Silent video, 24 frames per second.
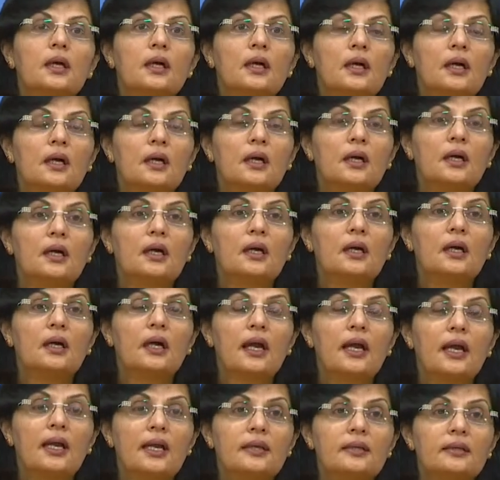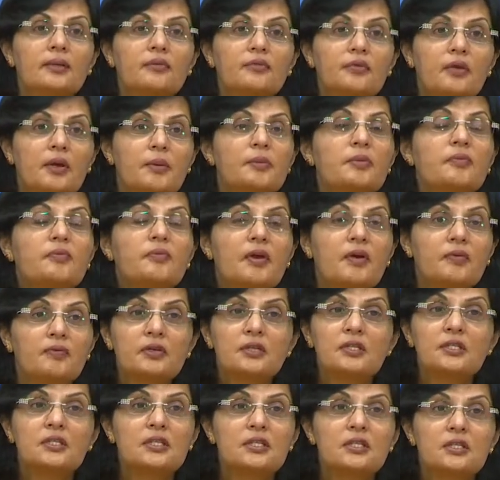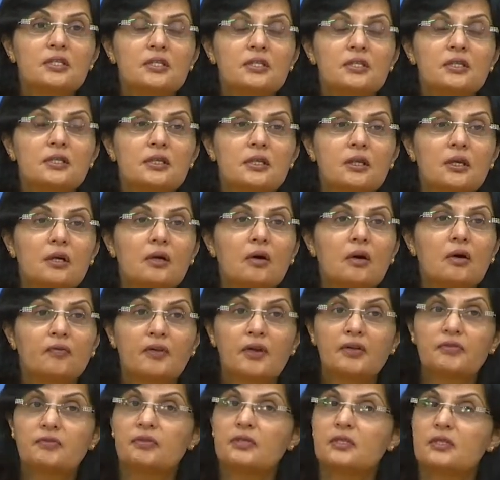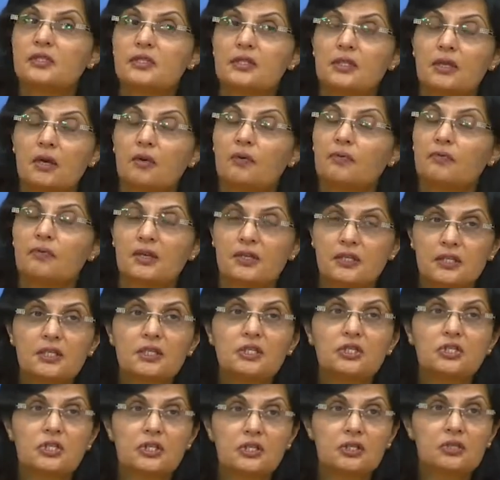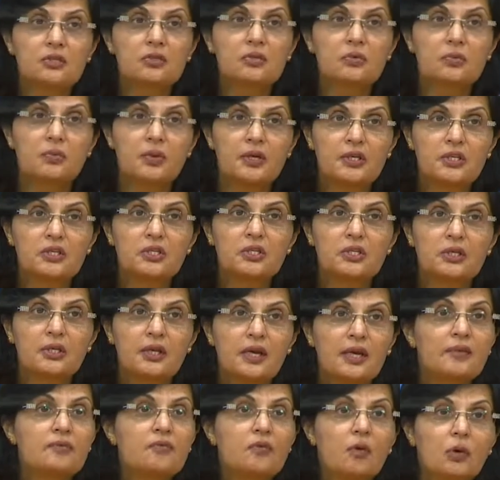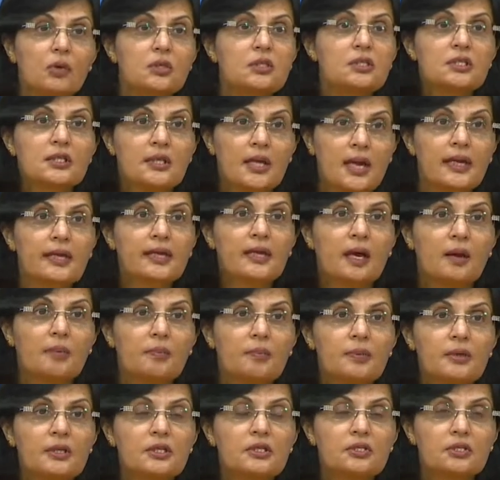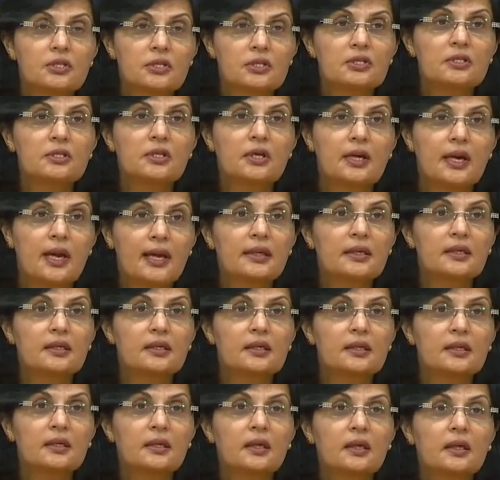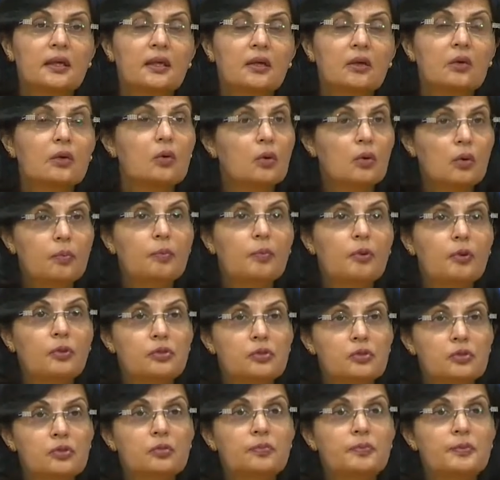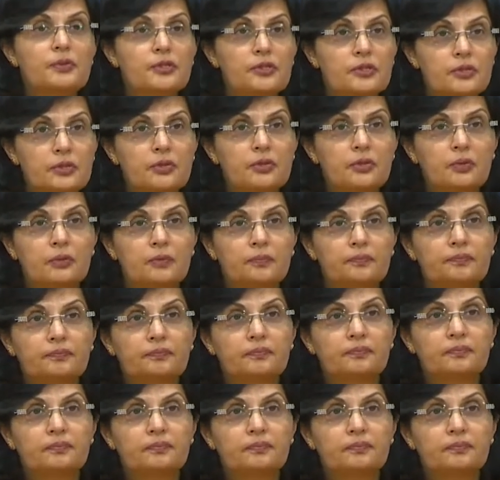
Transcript: Uh, and the frame of references uh, of, of SDGs to which they have all signed up is just the right goalpost to pursue.